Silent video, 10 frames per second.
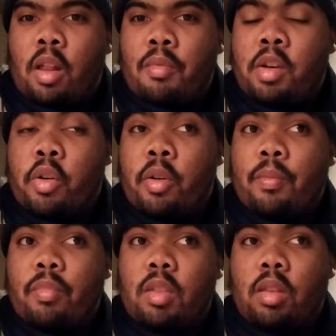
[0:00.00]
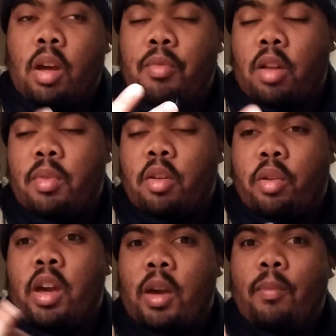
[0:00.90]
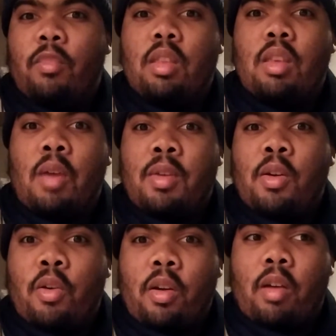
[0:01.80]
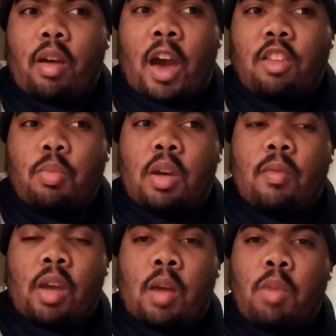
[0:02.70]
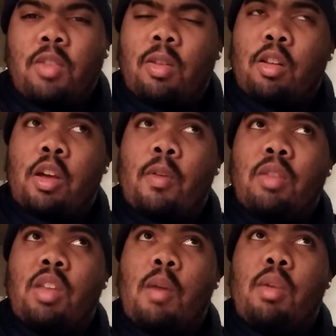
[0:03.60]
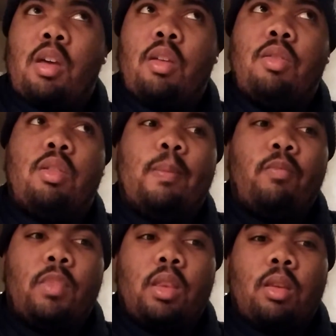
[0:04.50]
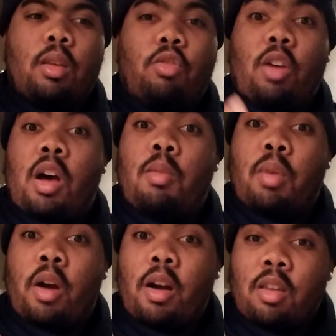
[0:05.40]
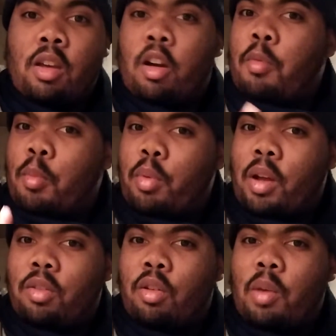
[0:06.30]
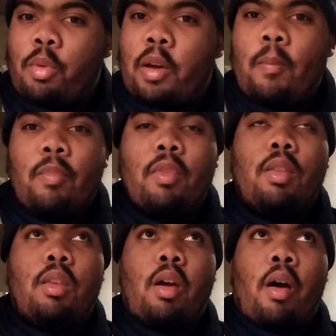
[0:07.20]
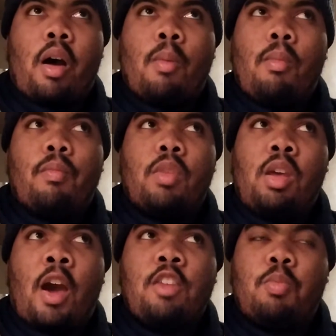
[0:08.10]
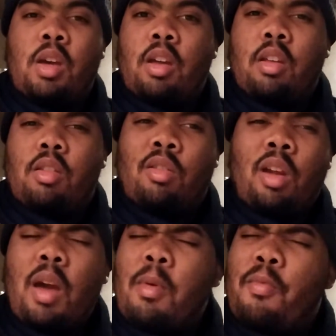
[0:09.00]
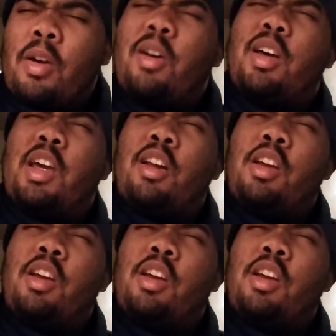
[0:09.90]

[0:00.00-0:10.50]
viewer, not a fellow viewer, yeah, a viewer asked me, and basically his name is Sean McCarthy. I hope I'm pronouncing your name right. He asked me, did I ever feel